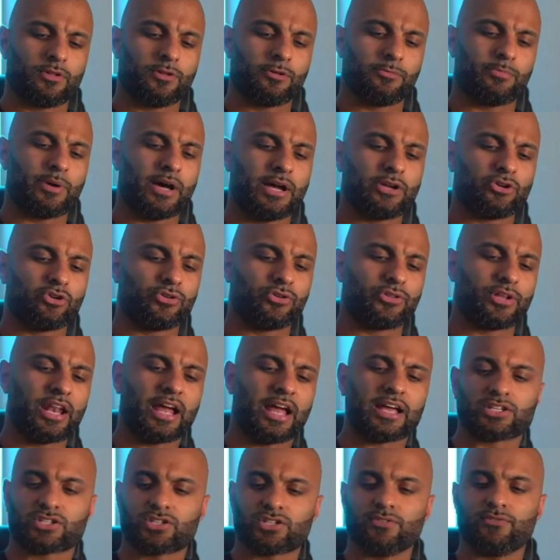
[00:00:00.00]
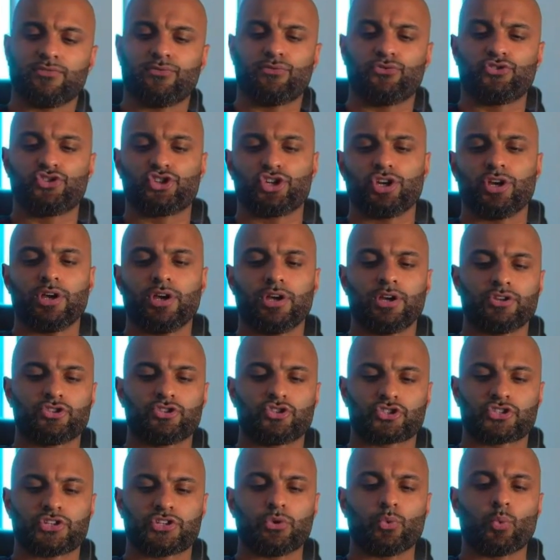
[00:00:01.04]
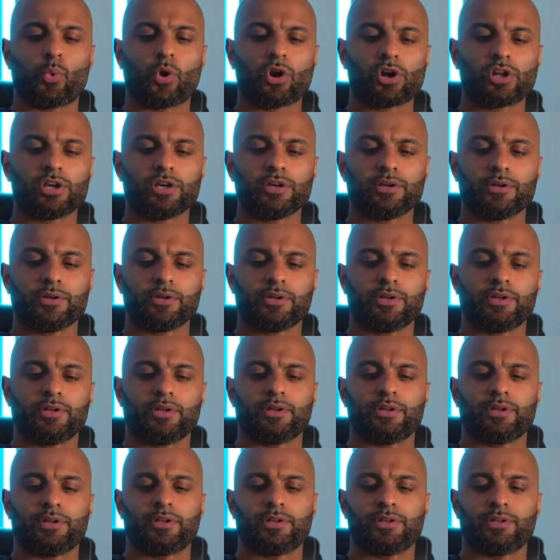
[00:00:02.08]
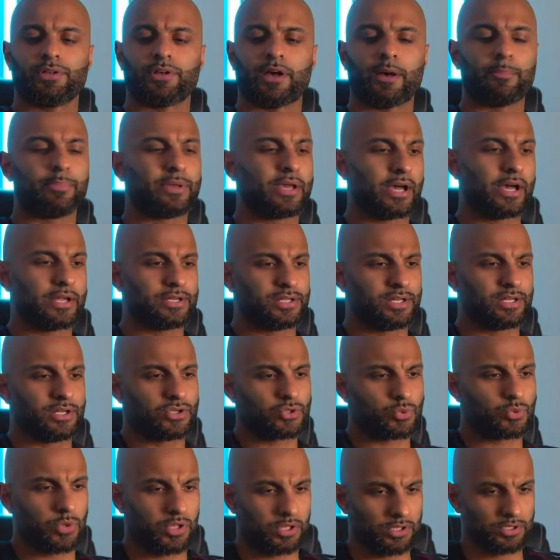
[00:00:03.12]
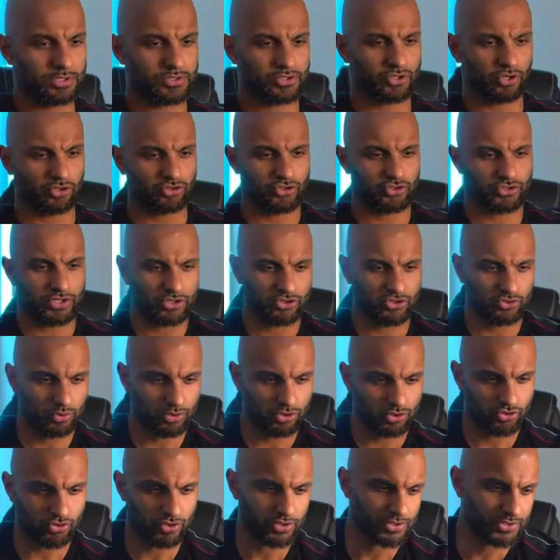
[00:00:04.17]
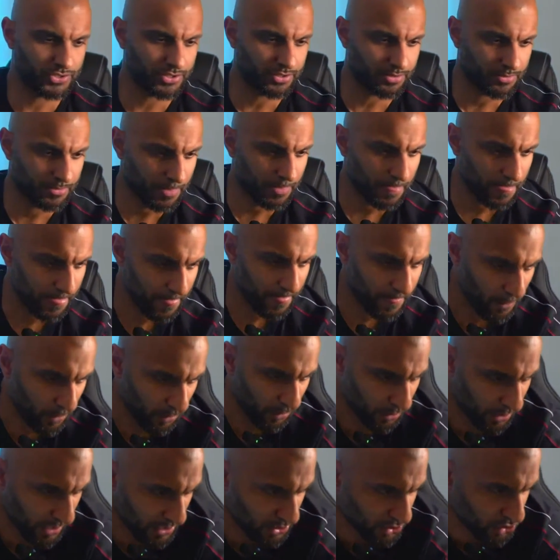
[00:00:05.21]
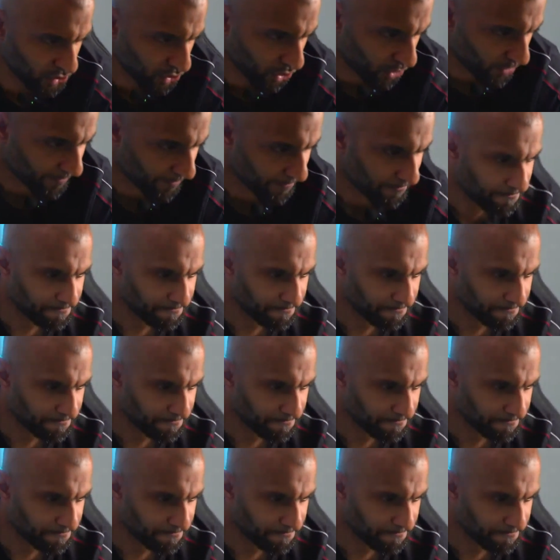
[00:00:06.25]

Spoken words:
but I know the likes of Justin Waller are behind it as well. It's not just Andrew and Tristan. Okay, so